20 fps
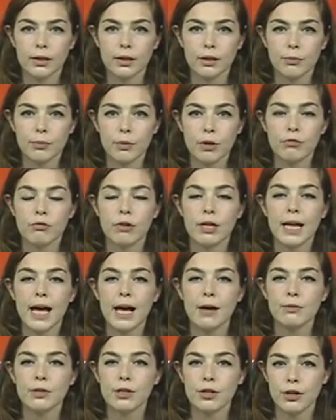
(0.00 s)

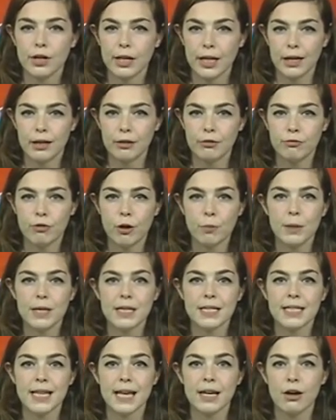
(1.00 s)
Renowned lawyer Robert
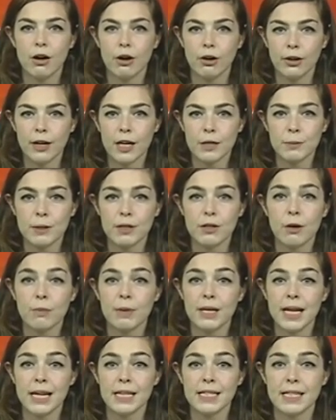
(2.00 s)
Sann Aung has been
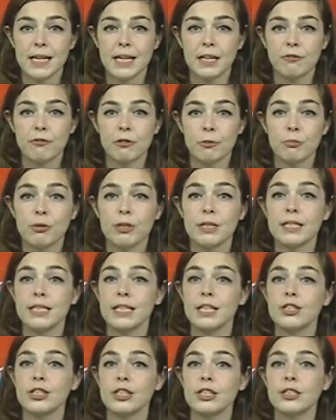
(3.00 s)
nominated for a
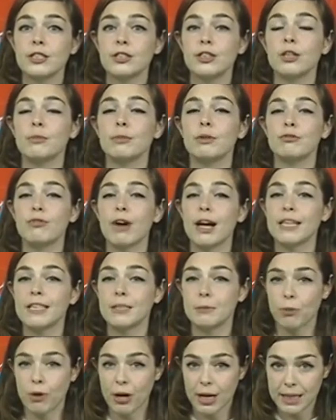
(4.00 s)
prestigious Human Rights
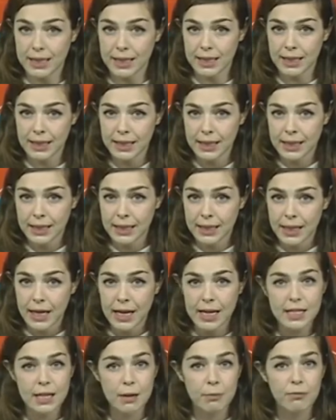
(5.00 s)
Prize.
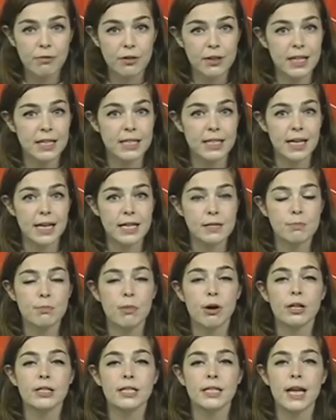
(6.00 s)
He's up for this year's
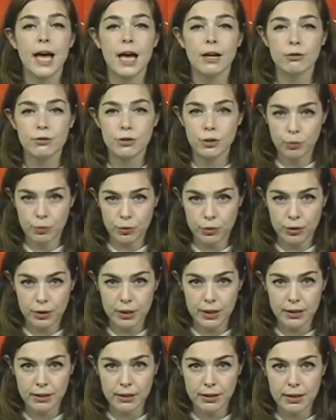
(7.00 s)
Martin Ennals Award,
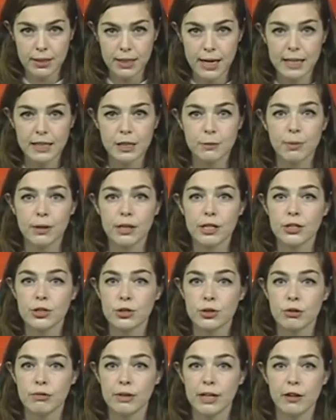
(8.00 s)
selected by a
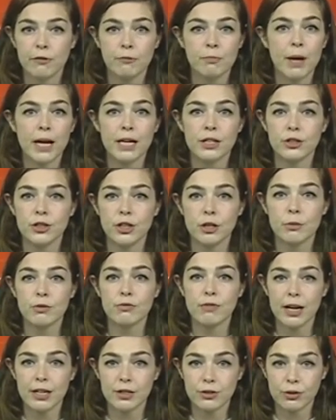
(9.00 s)
jury of major human
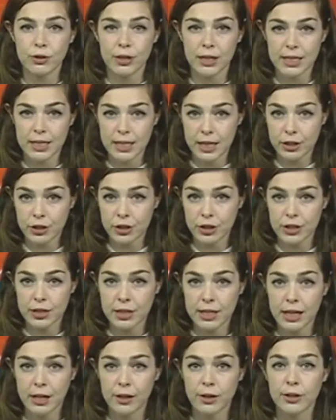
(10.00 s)
rights organisations,
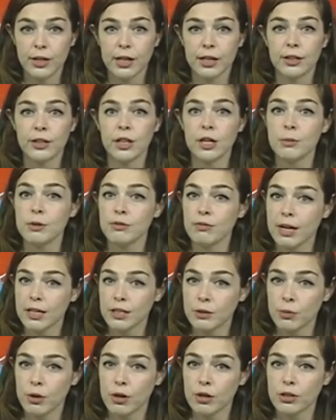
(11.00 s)
including Human Rights
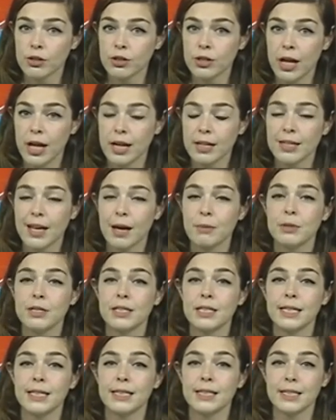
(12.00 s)
Watch and Amnesty
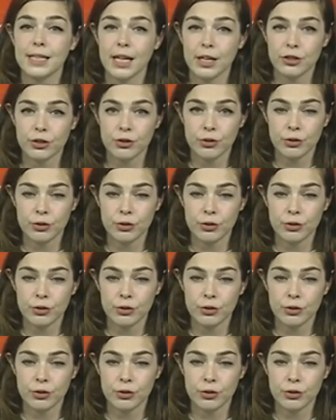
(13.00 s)
International.